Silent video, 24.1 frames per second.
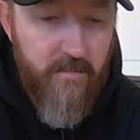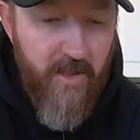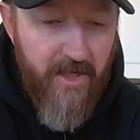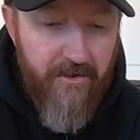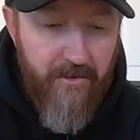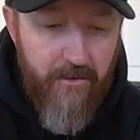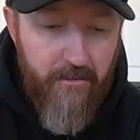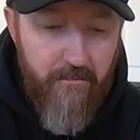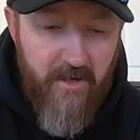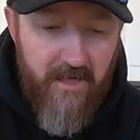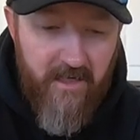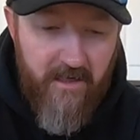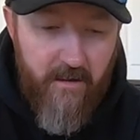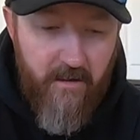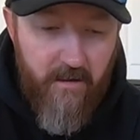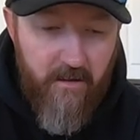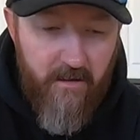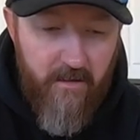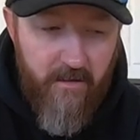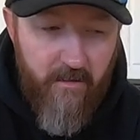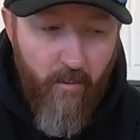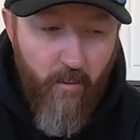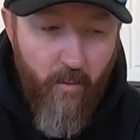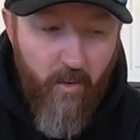they do make
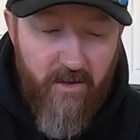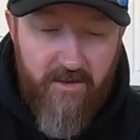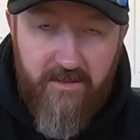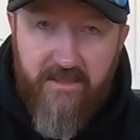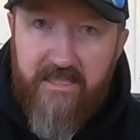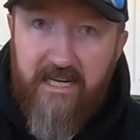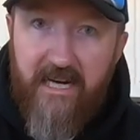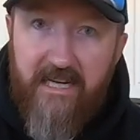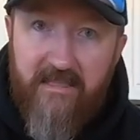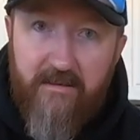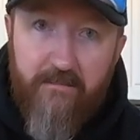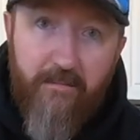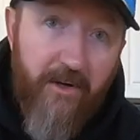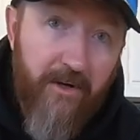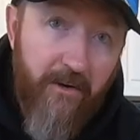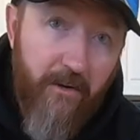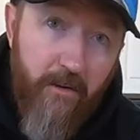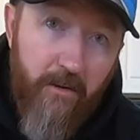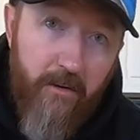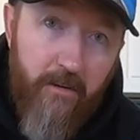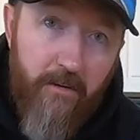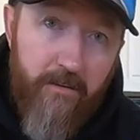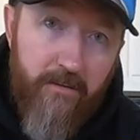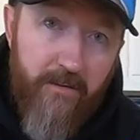one size
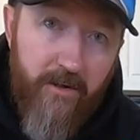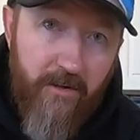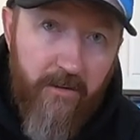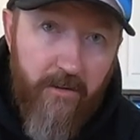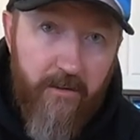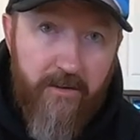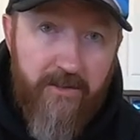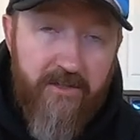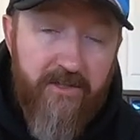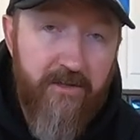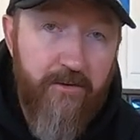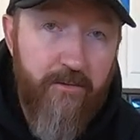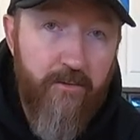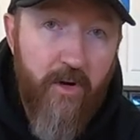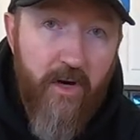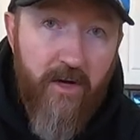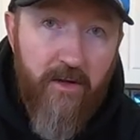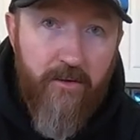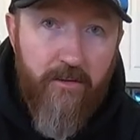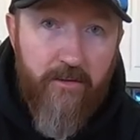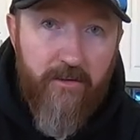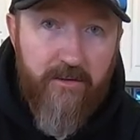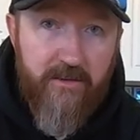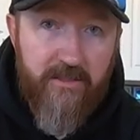bigger. They're the
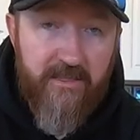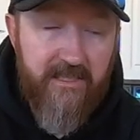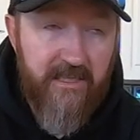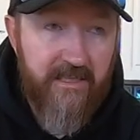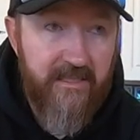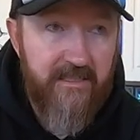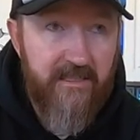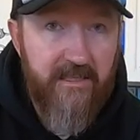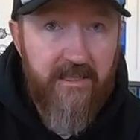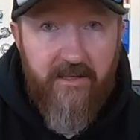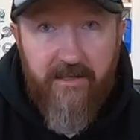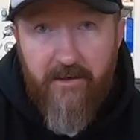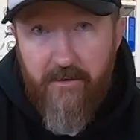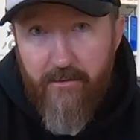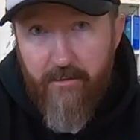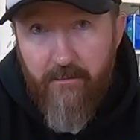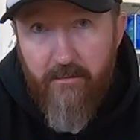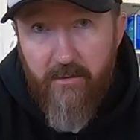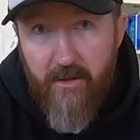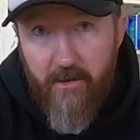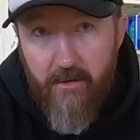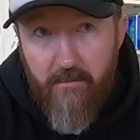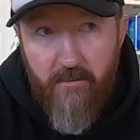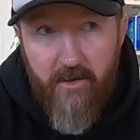262
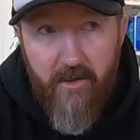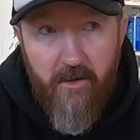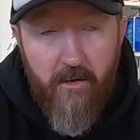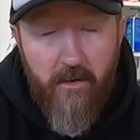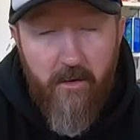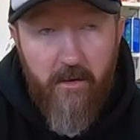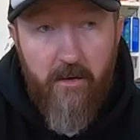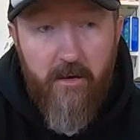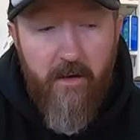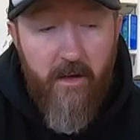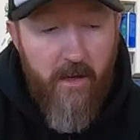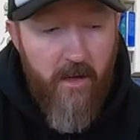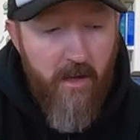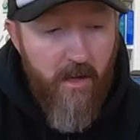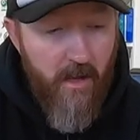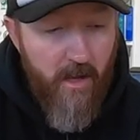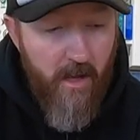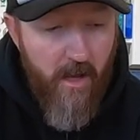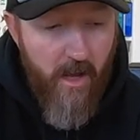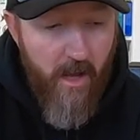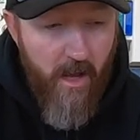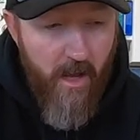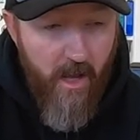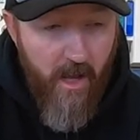millimeter
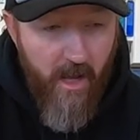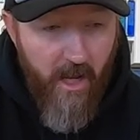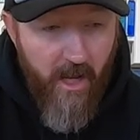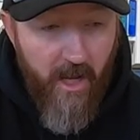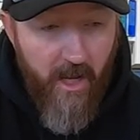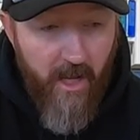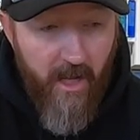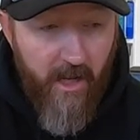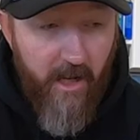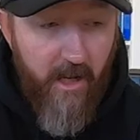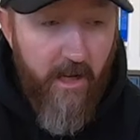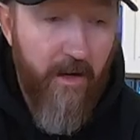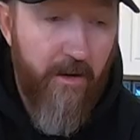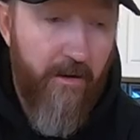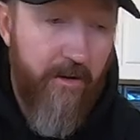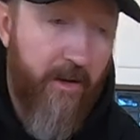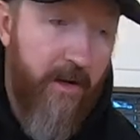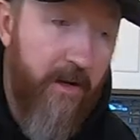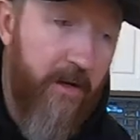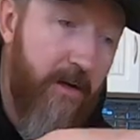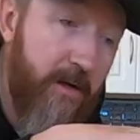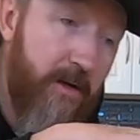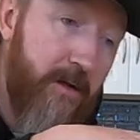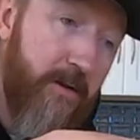and
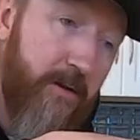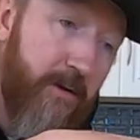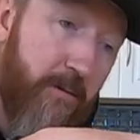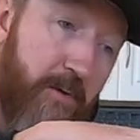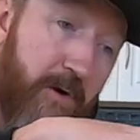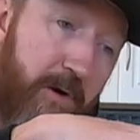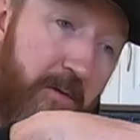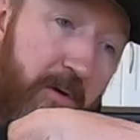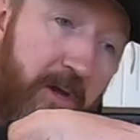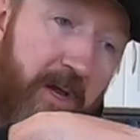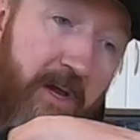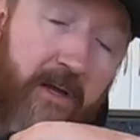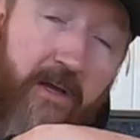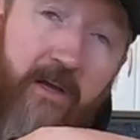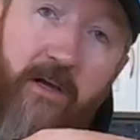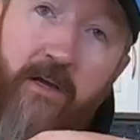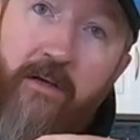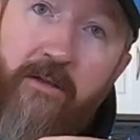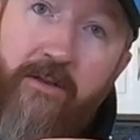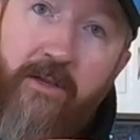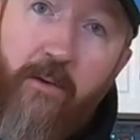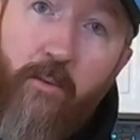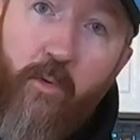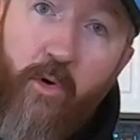they're pretty big.
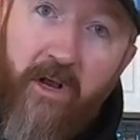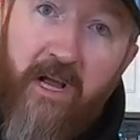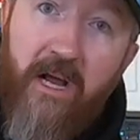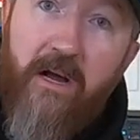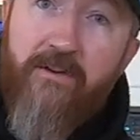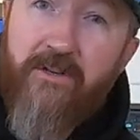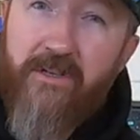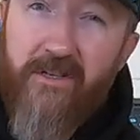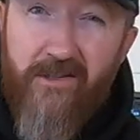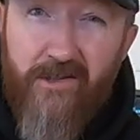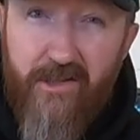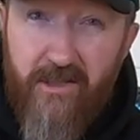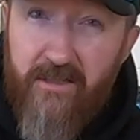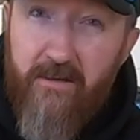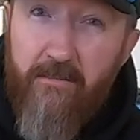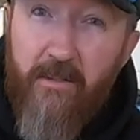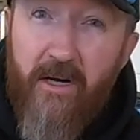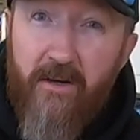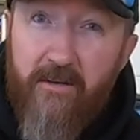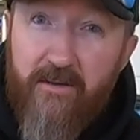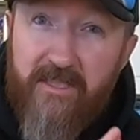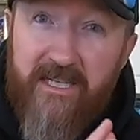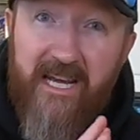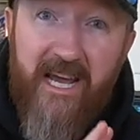They work out to just
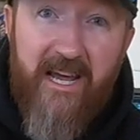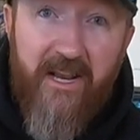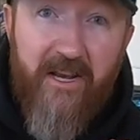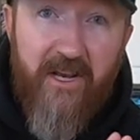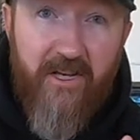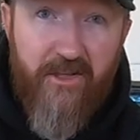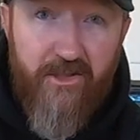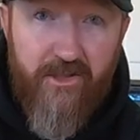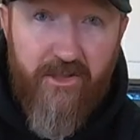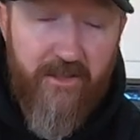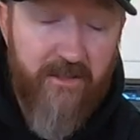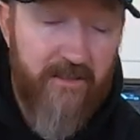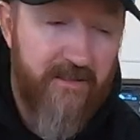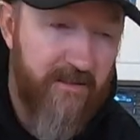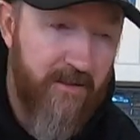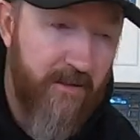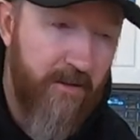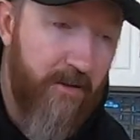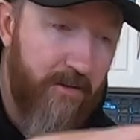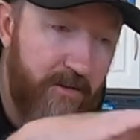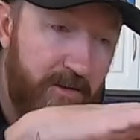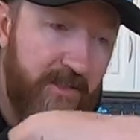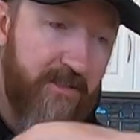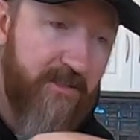about 10 inches. So
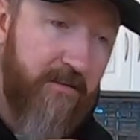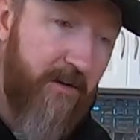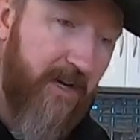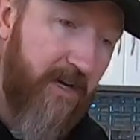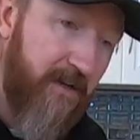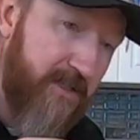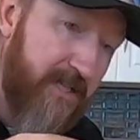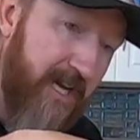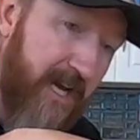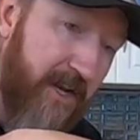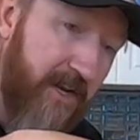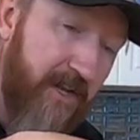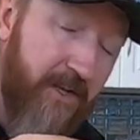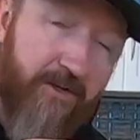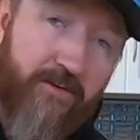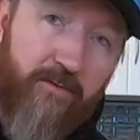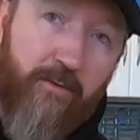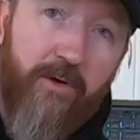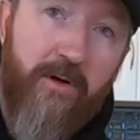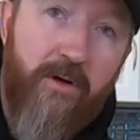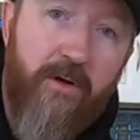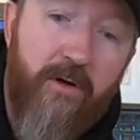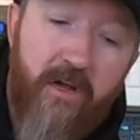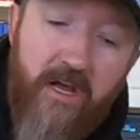they're just about a 10 inch
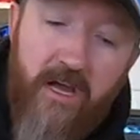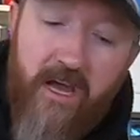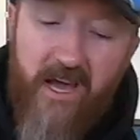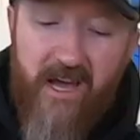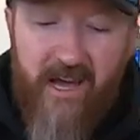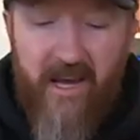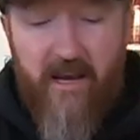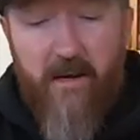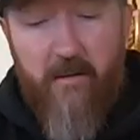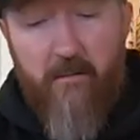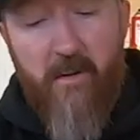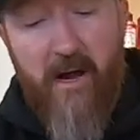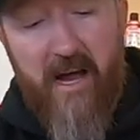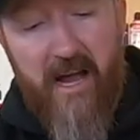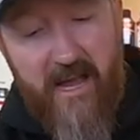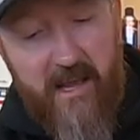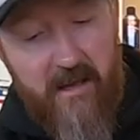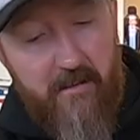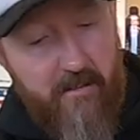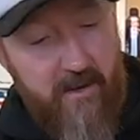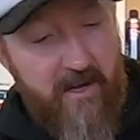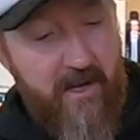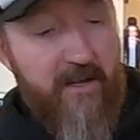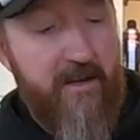wheel. And in my
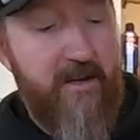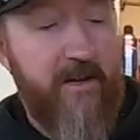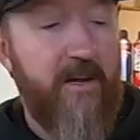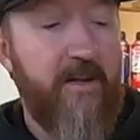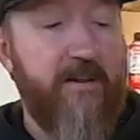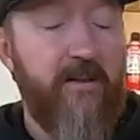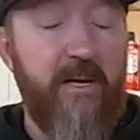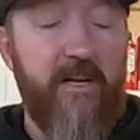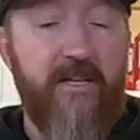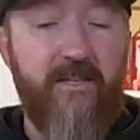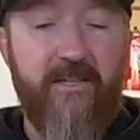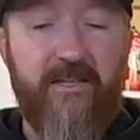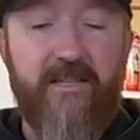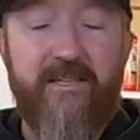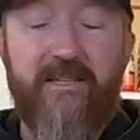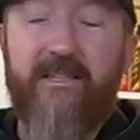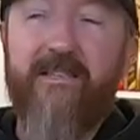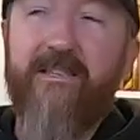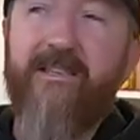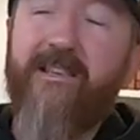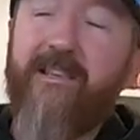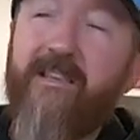opinion, they just